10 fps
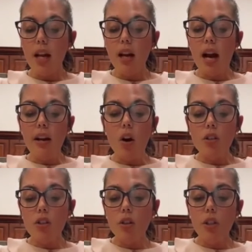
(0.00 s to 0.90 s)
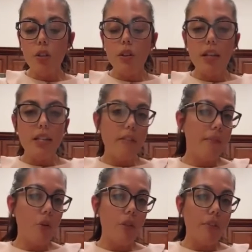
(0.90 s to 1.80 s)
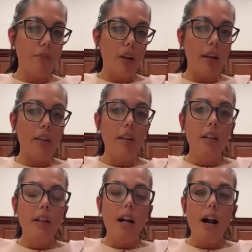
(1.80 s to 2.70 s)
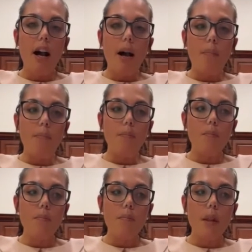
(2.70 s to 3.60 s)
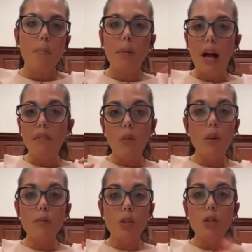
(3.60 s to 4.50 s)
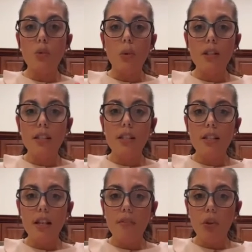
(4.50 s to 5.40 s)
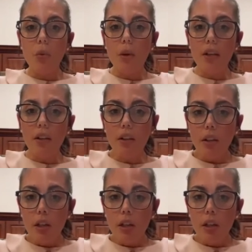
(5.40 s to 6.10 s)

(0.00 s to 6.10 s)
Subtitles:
I also utilize a few different platforms or sources, if you will.